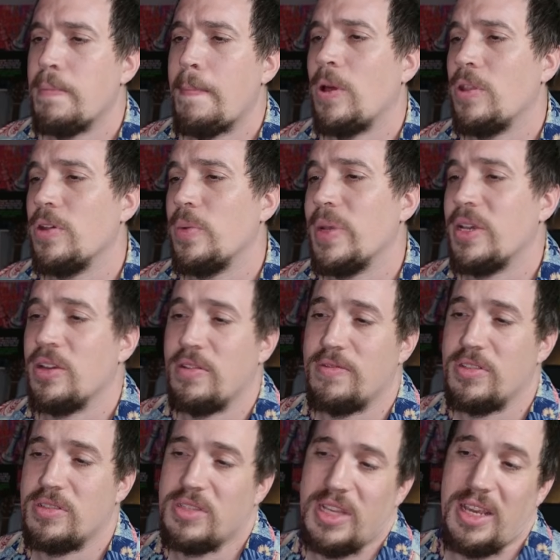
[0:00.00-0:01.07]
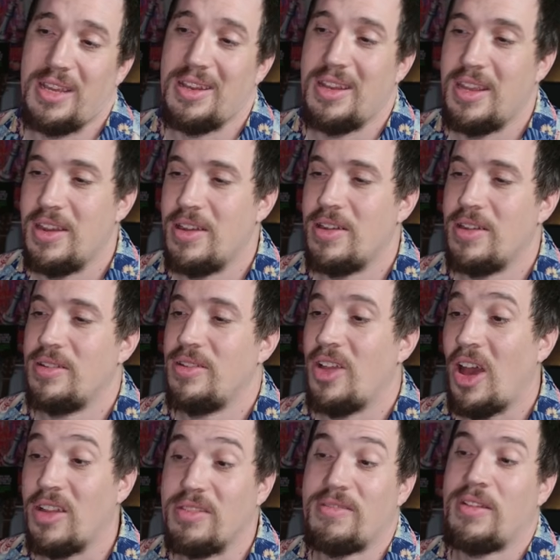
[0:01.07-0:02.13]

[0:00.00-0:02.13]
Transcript: Although we could have just taken here and not